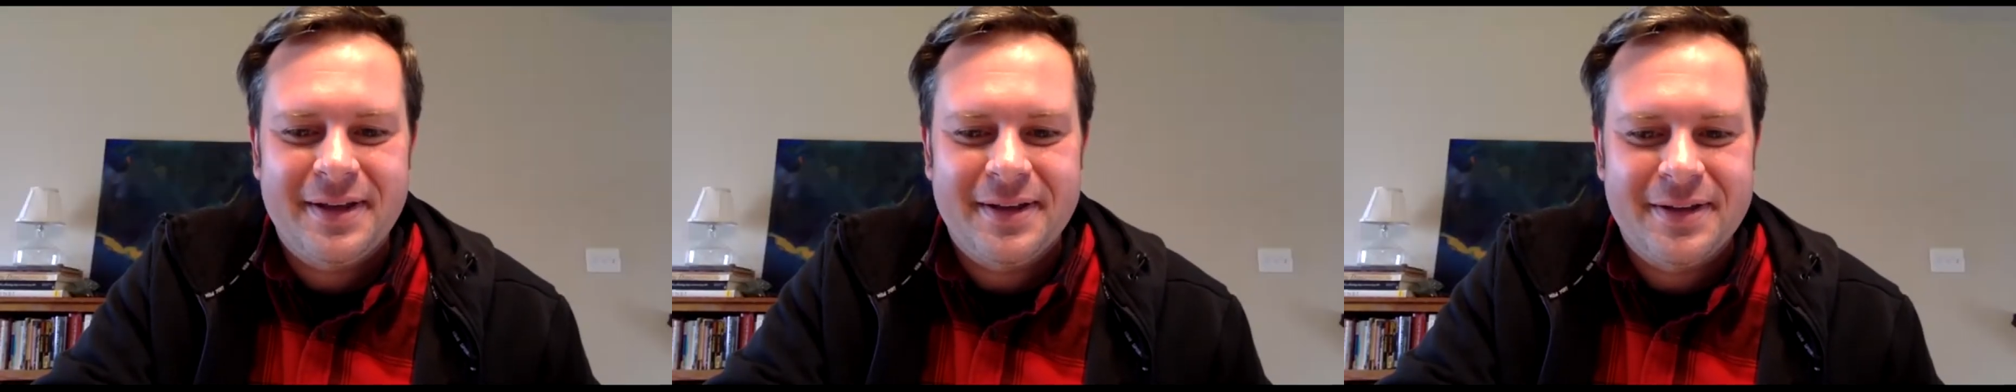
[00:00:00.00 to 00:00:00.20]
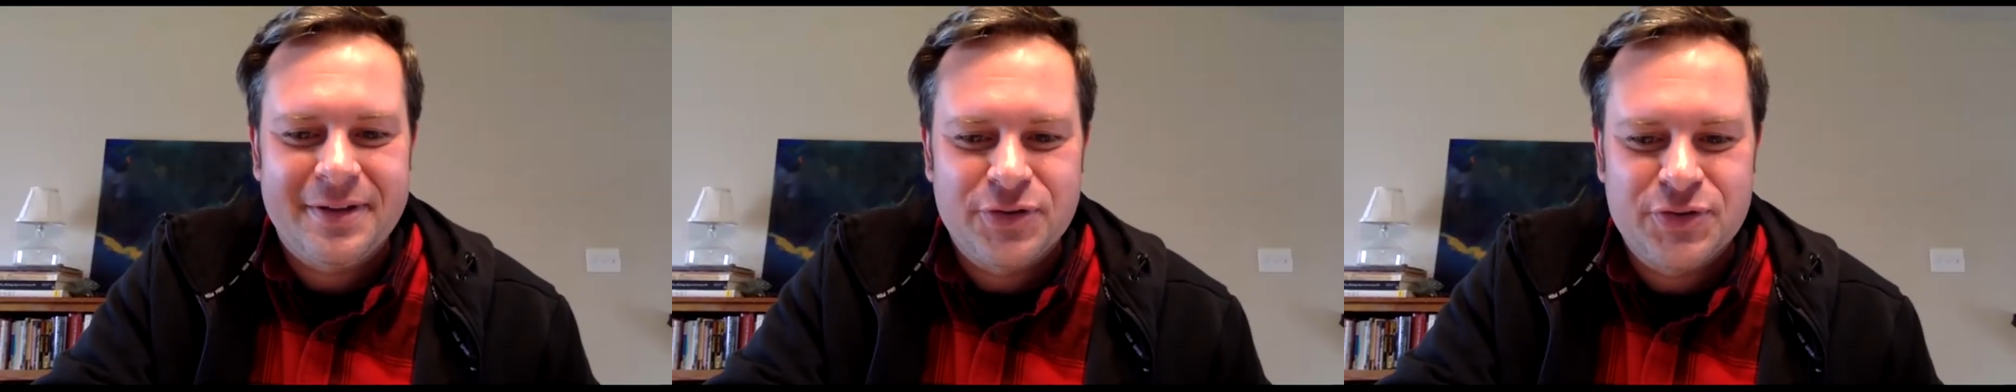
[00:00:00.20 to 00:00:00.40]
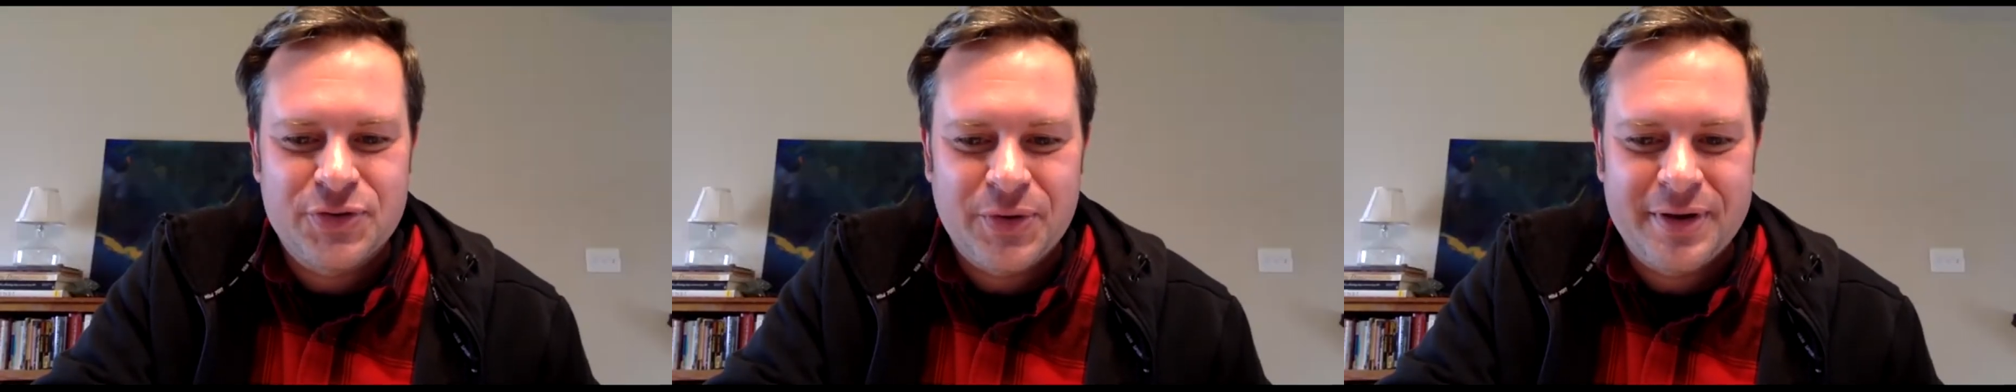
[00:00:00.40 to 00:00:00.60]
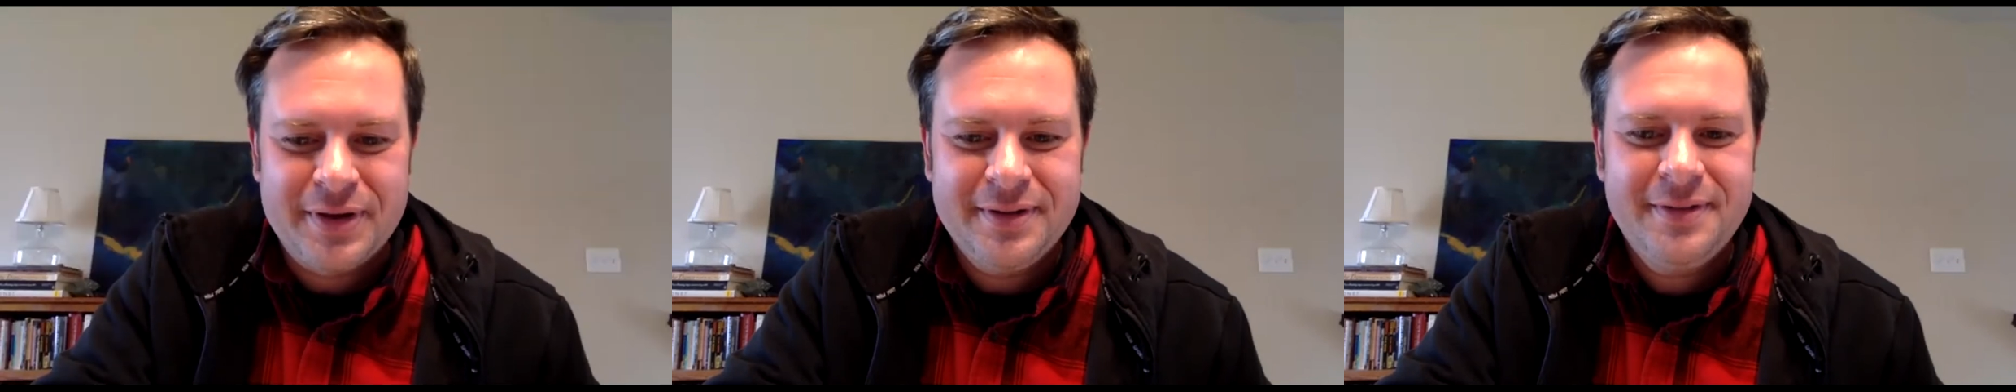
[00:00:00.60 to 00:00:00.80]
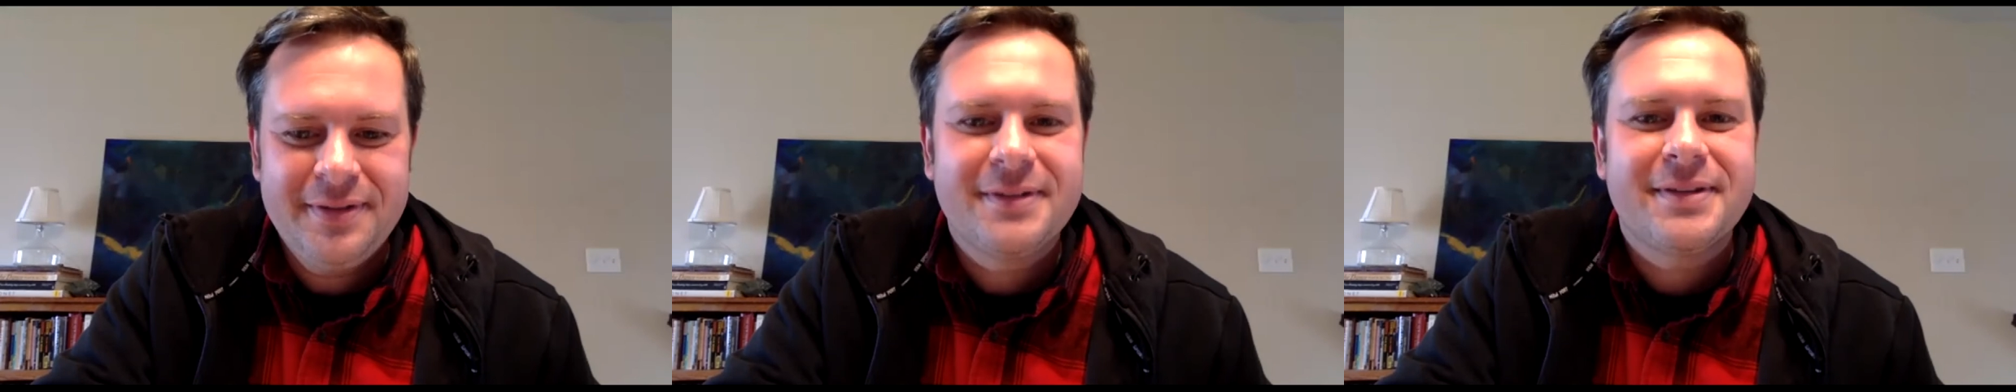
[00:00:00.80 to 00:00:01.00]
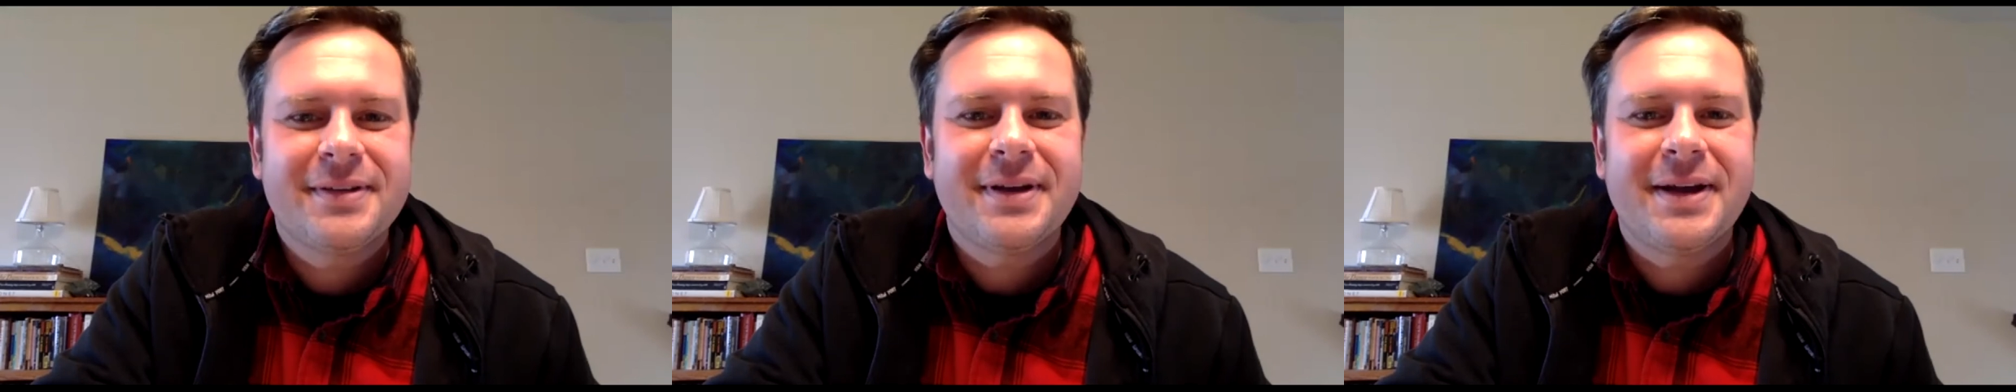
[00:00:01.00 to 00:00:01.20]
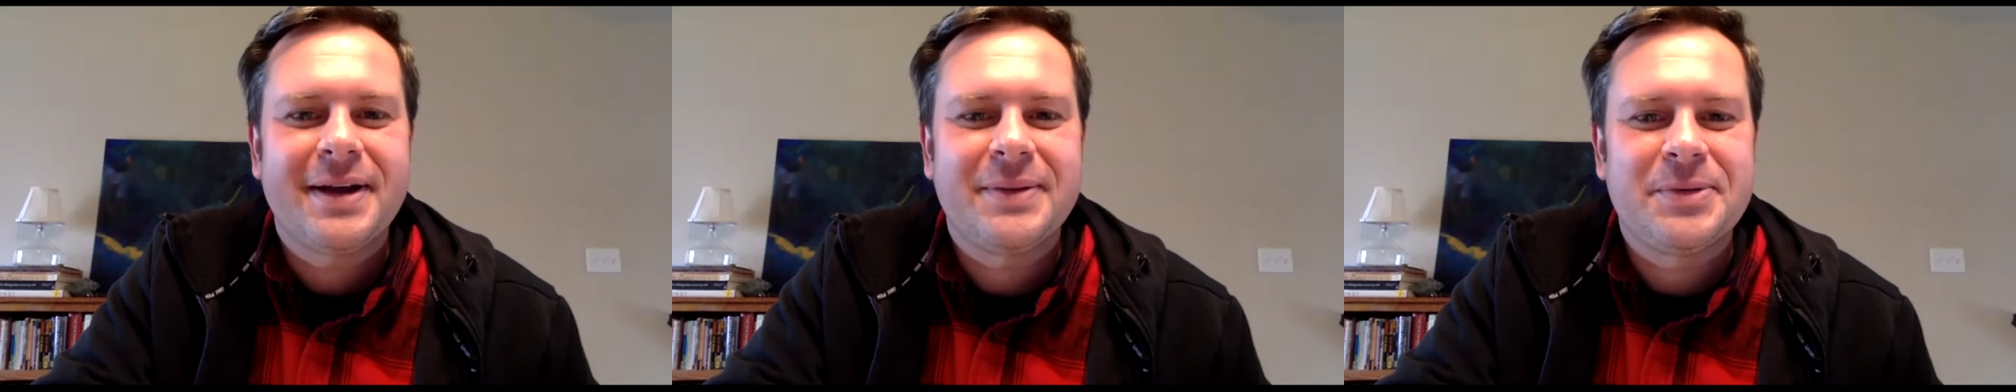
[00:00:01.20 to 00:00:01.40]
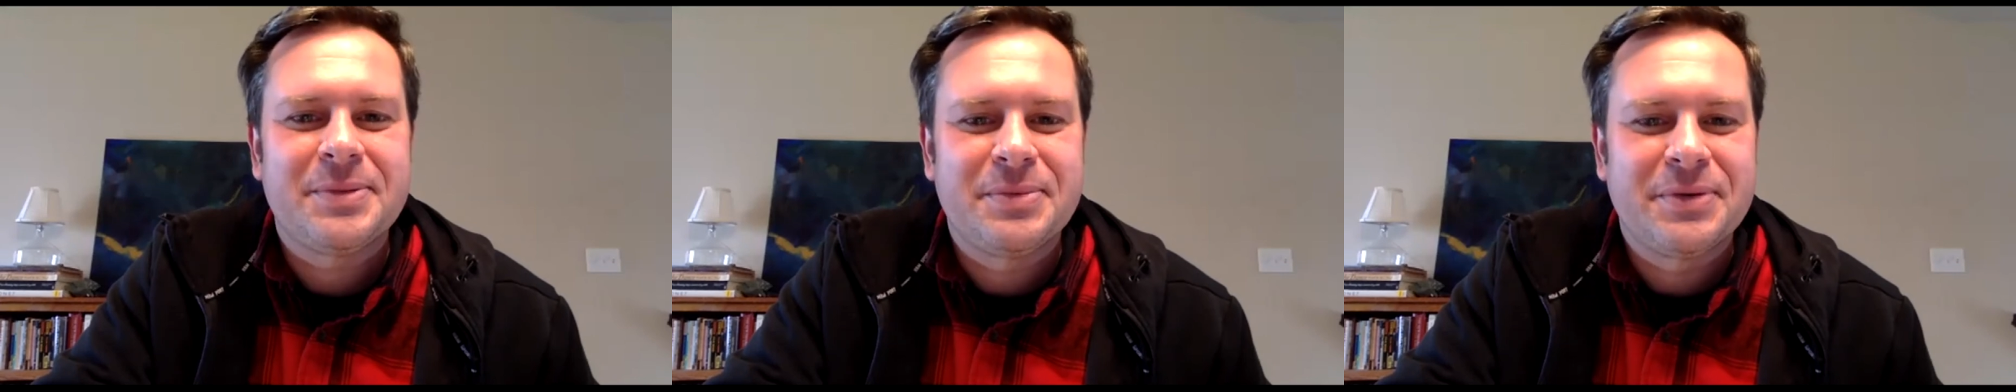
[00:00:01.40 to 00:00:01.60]
enjoy it, I
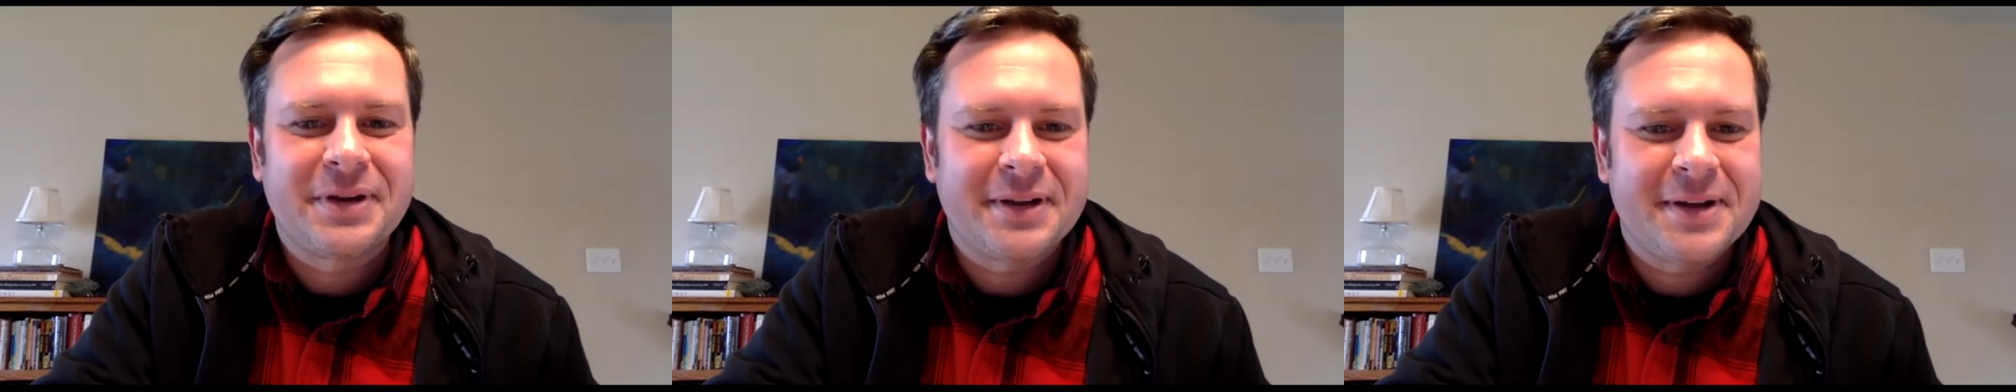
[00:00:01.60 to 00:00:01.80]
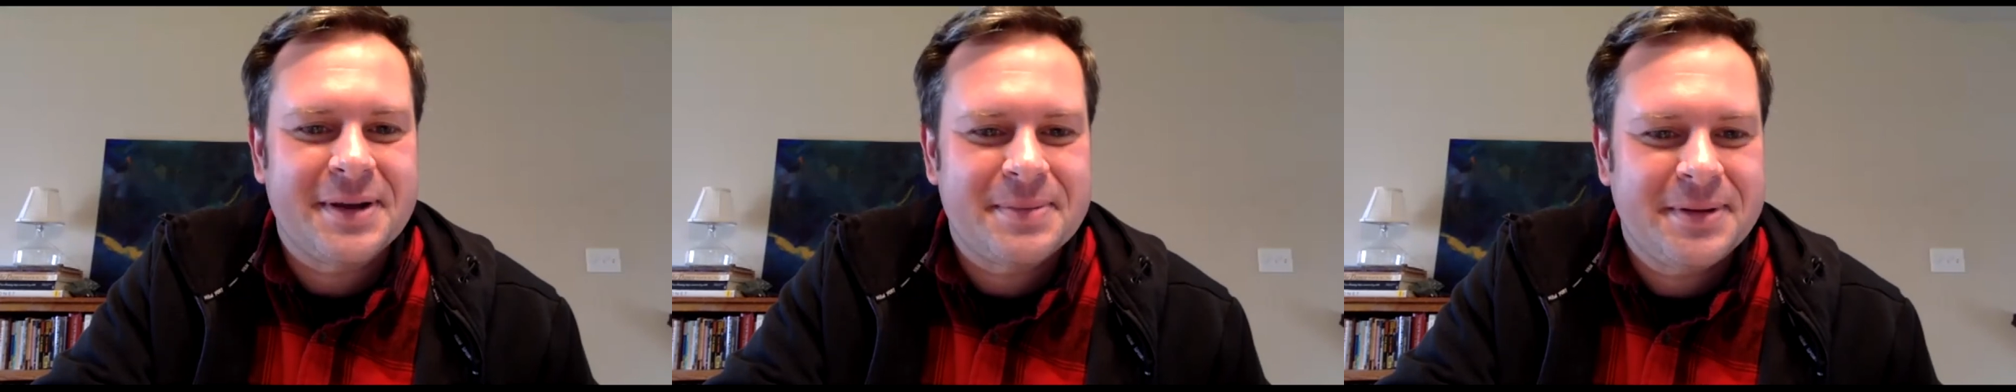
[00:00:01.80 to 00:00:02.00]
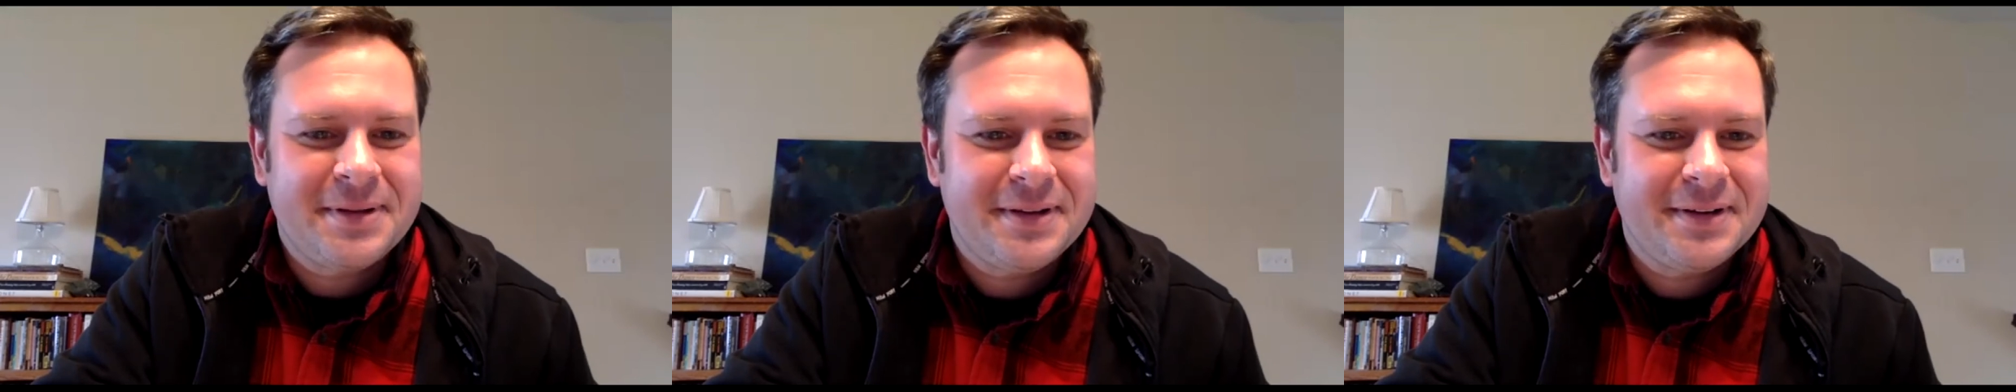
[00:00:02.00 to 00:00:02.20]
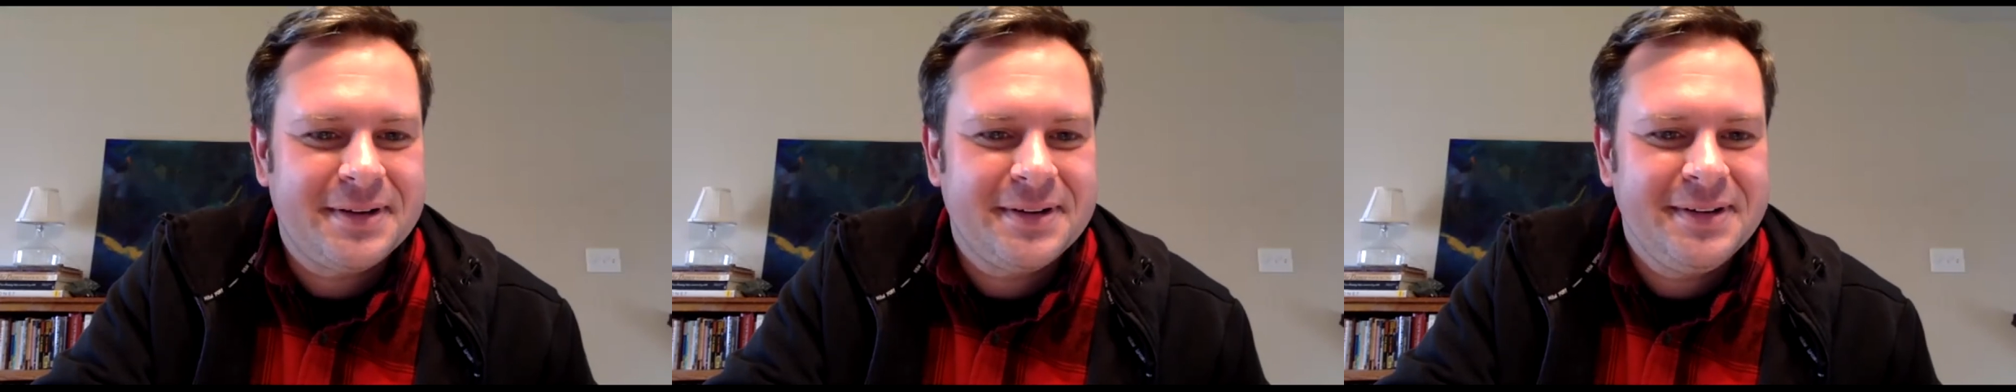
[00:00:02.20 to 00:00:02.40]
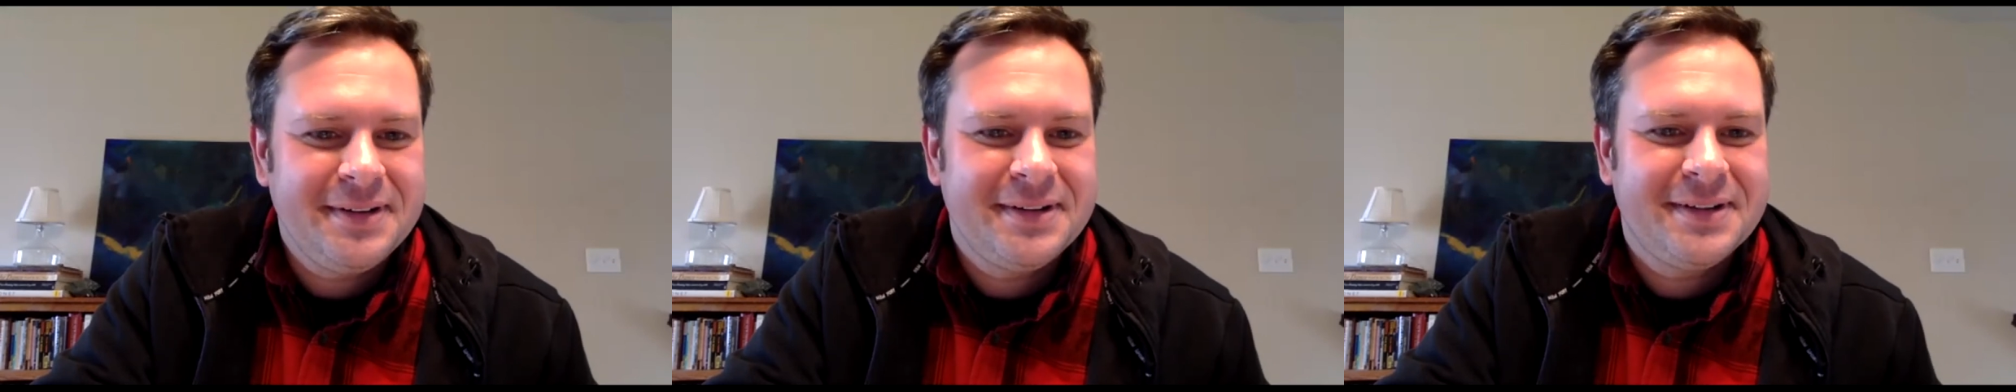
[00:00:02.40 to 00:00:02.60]
will bring it up here.